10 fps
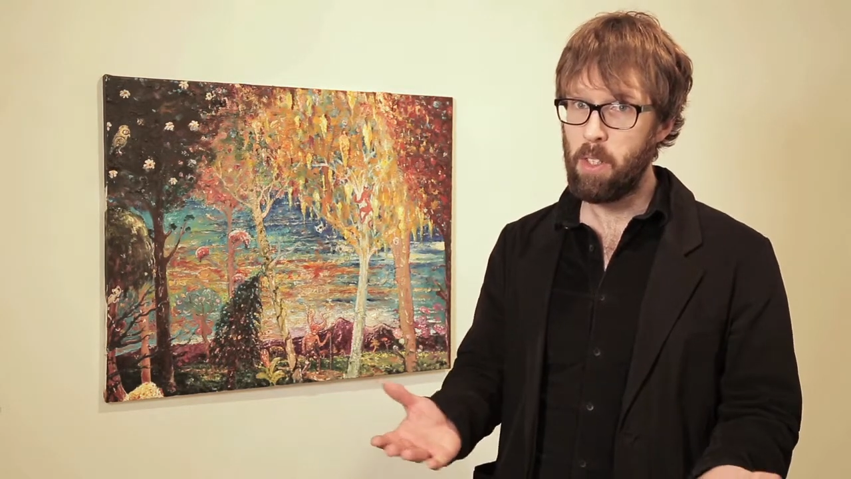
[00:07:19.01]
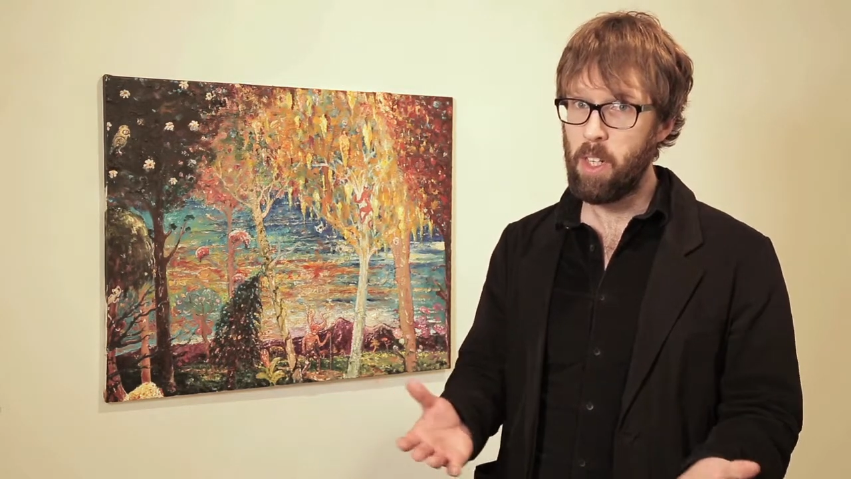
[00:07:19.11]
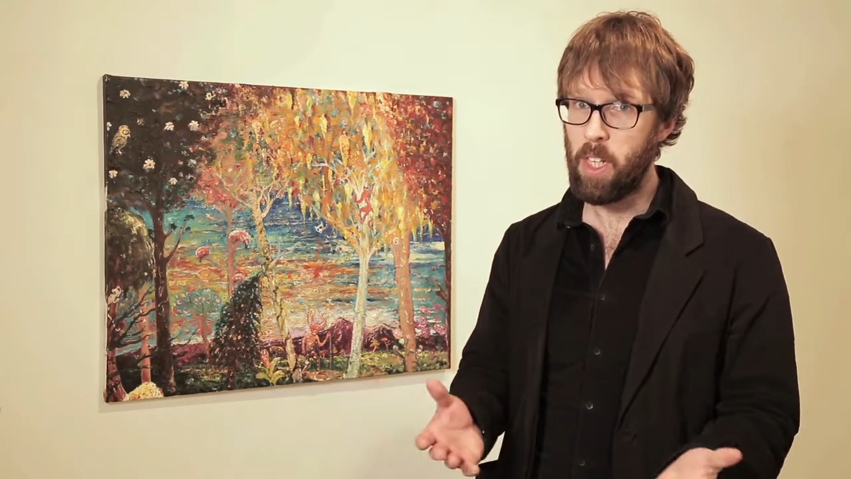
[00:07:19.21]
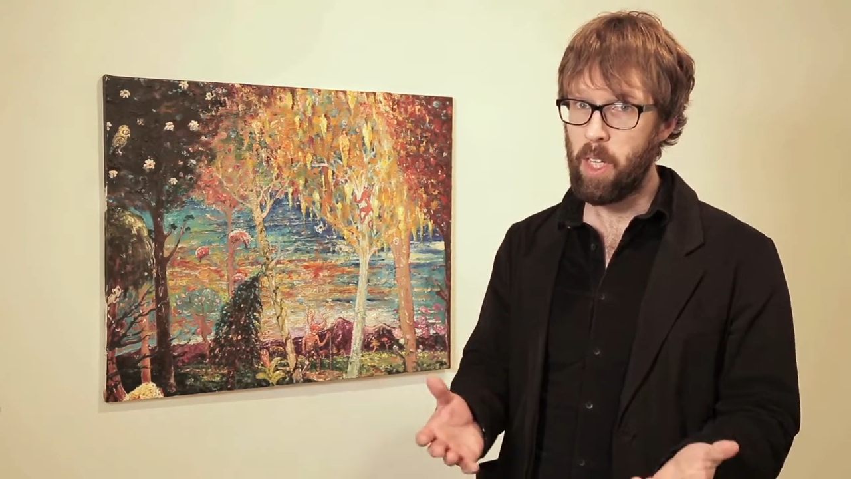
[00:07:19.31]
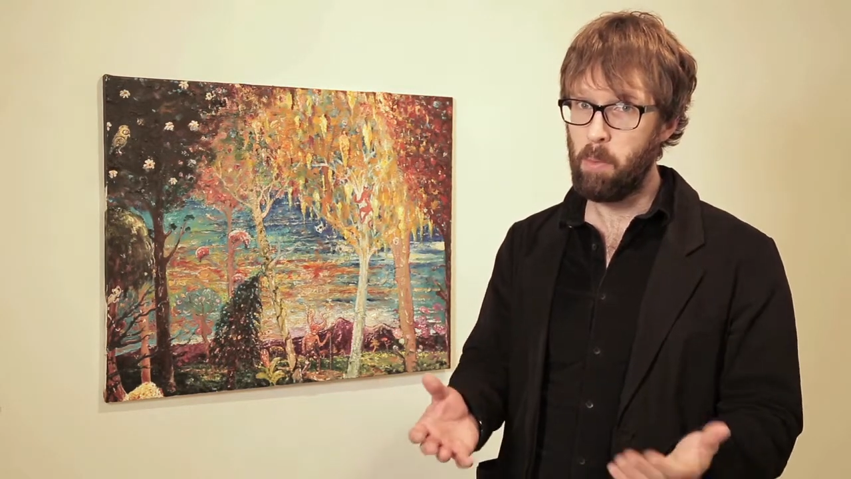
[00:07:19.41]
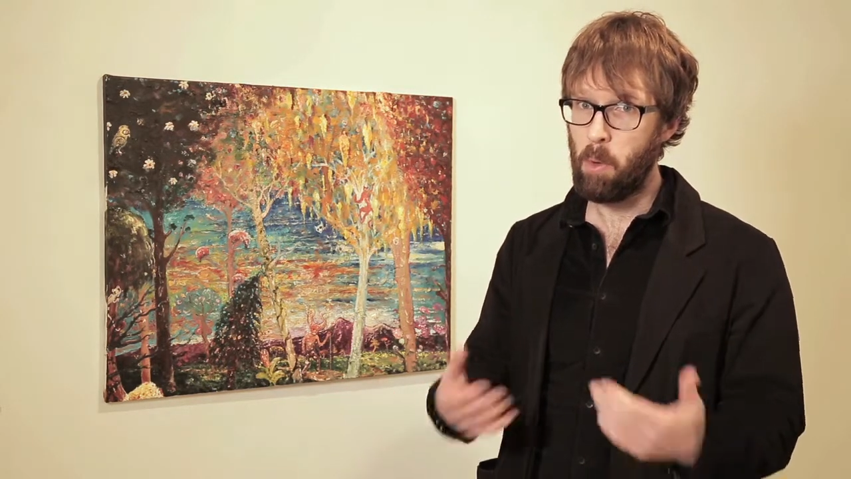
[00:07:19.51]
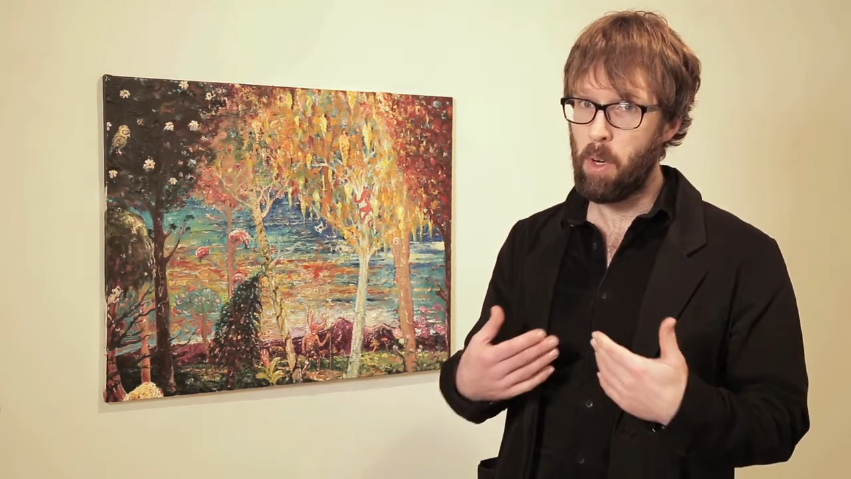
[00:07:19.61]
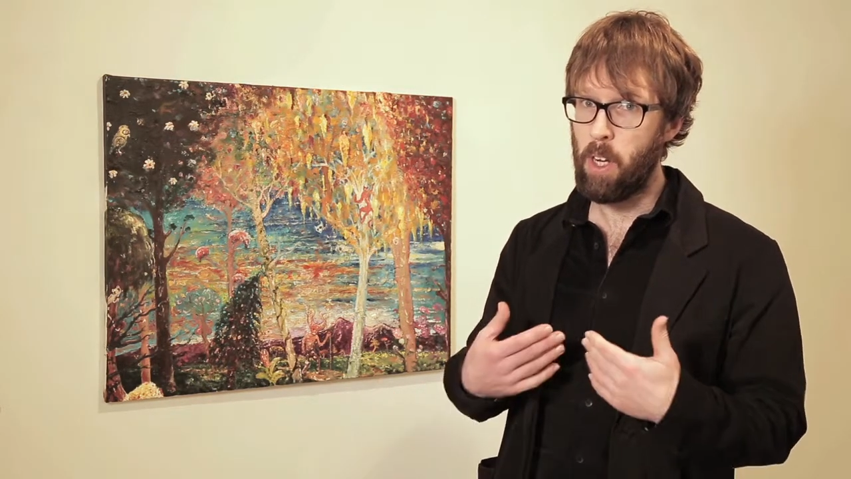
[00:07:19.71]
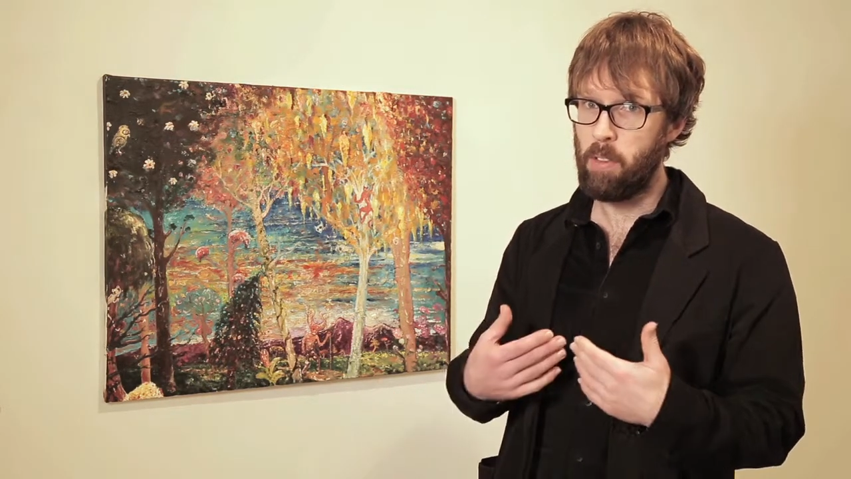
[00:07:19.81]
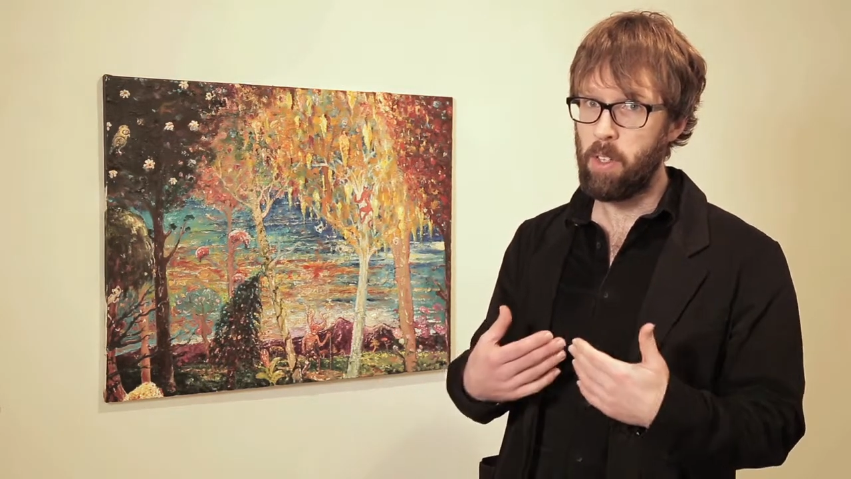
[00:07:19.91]
you nearly get
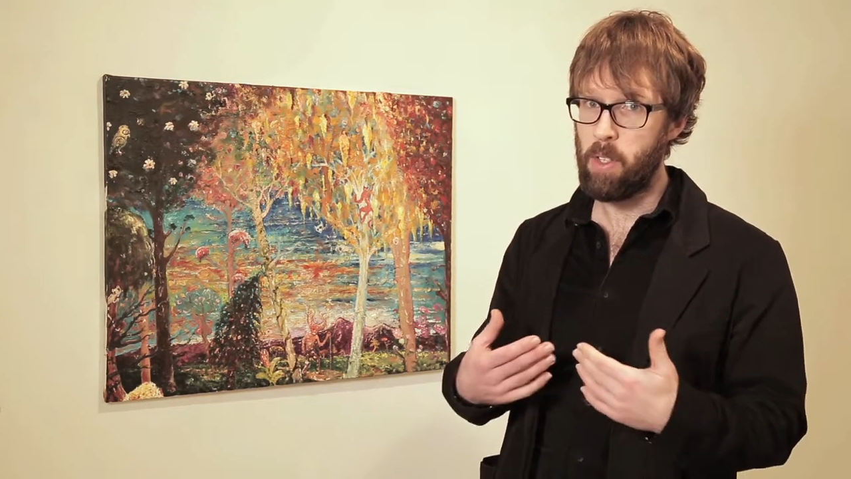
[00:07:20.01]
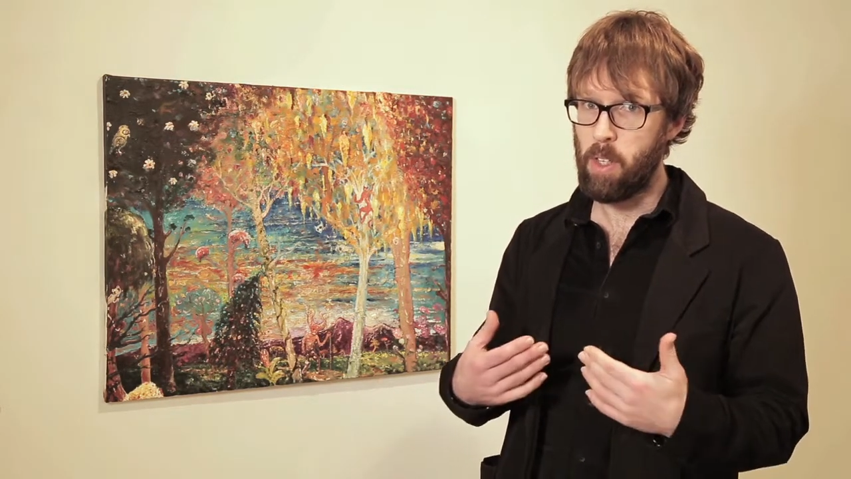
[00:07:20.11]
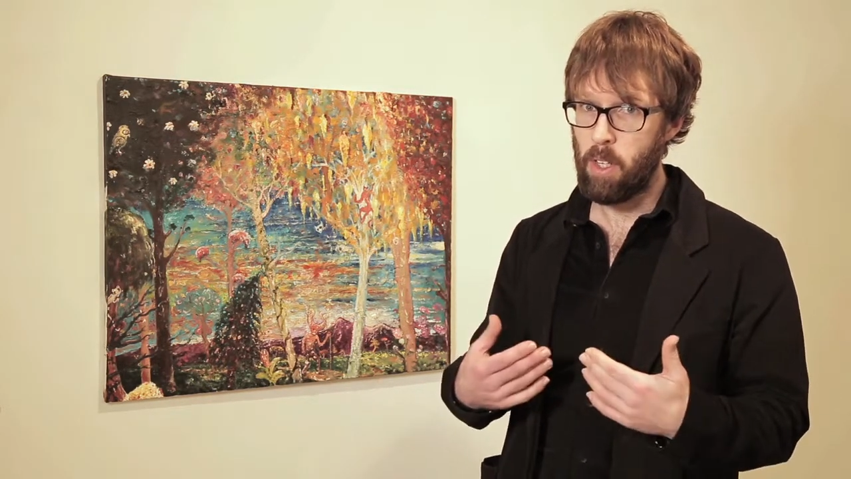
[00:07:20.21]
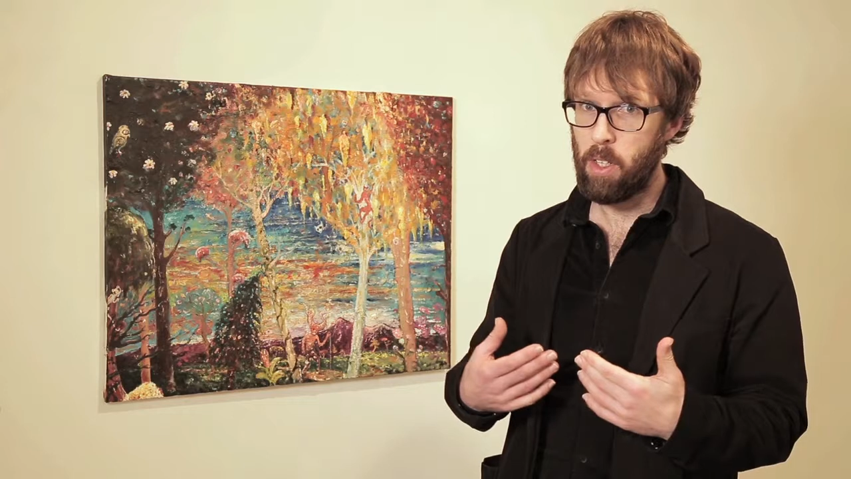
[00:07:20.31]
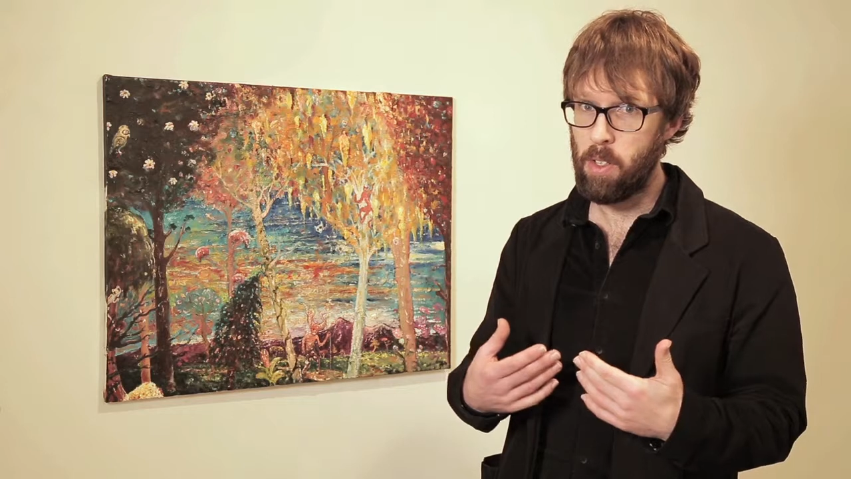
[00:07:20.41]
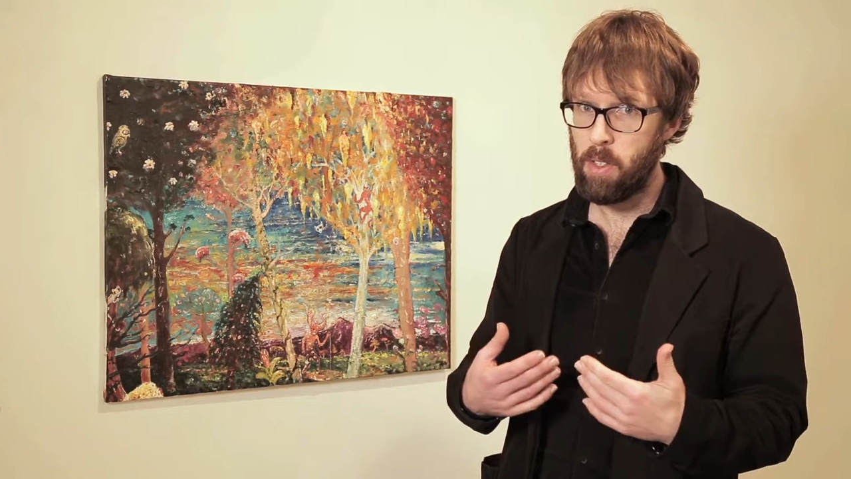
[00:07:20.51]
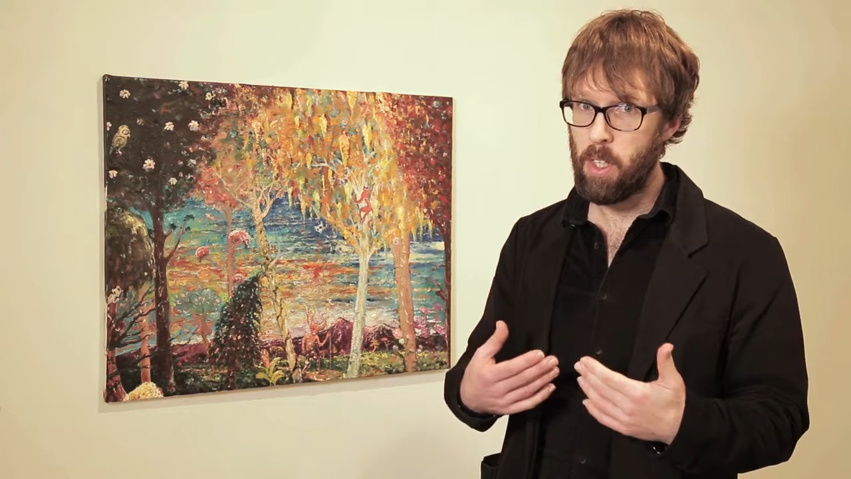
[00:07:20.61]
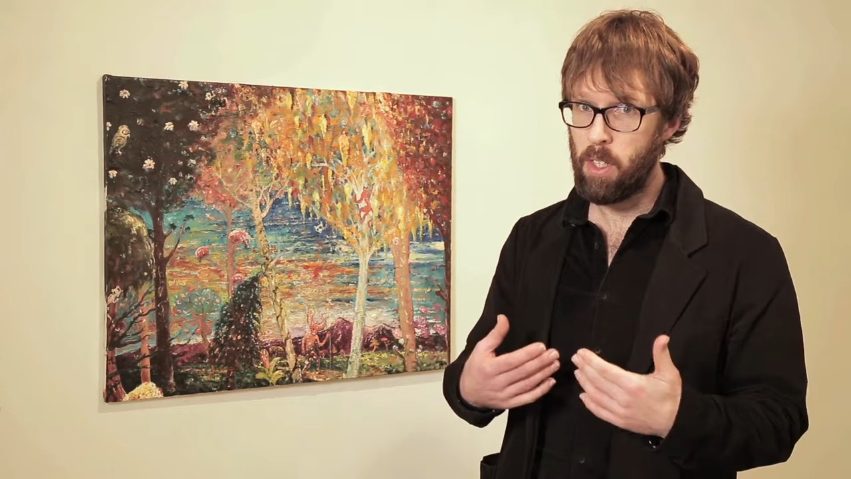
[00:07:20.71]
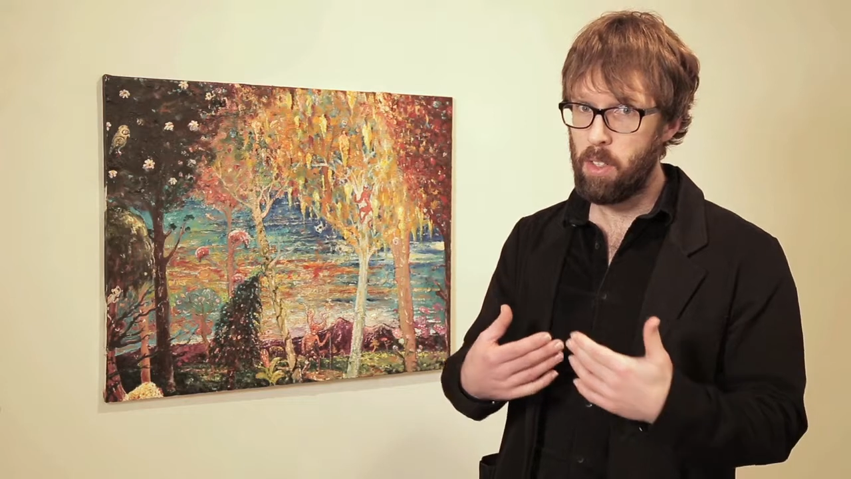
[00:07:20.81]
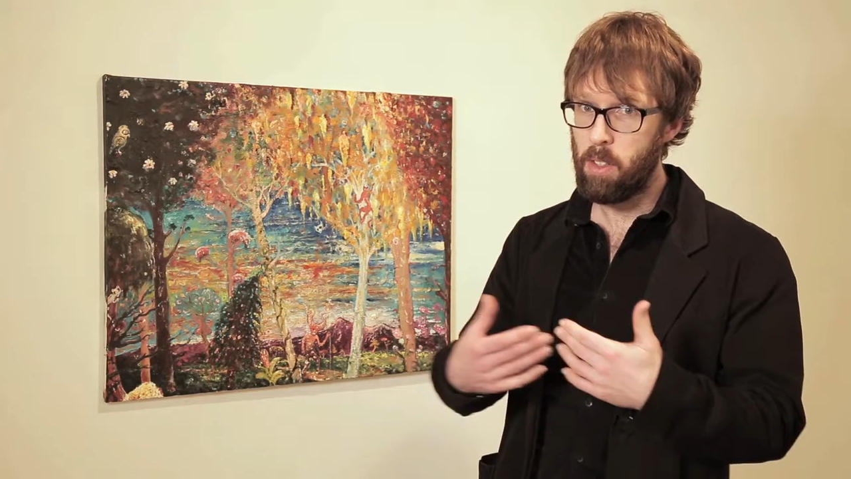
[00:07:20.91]
more out of it as an artist
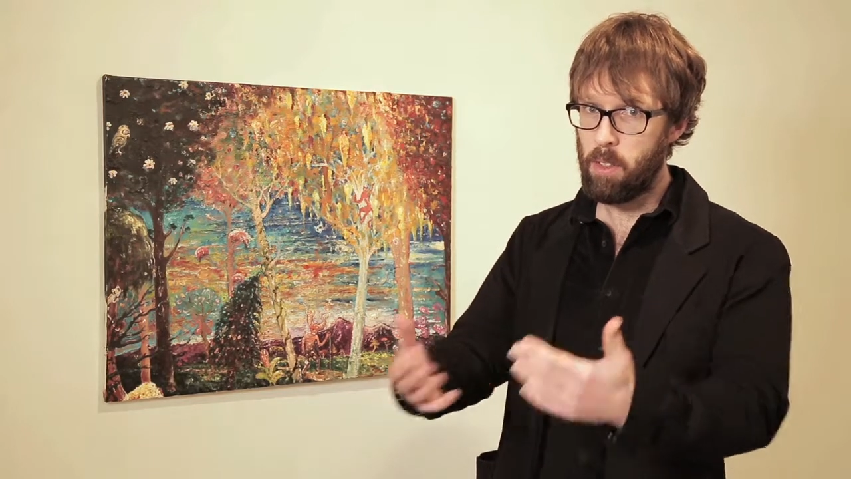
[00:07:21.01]
than